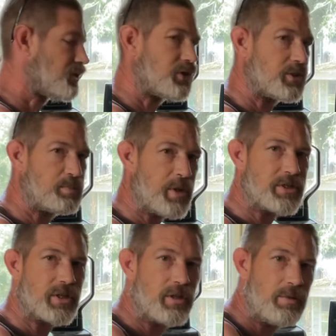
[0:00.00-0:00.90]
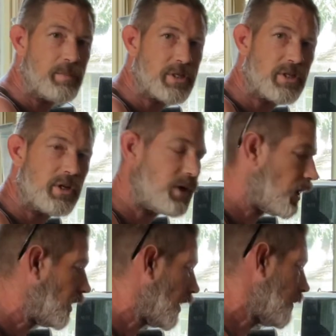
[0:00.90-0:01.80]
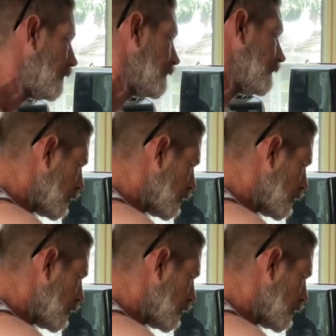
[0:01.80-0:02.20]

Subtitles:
just basically mixing it all up.